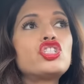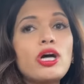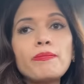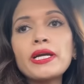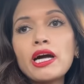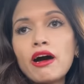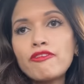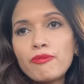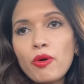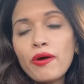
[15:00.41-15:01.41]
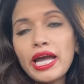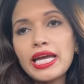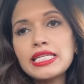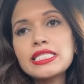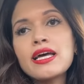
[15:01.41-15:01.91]
jumping off
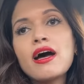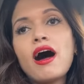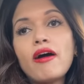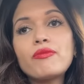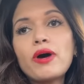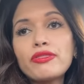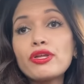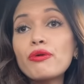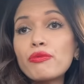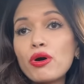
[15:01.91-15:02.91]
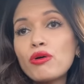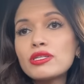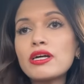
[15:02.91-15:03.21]
point of what their roles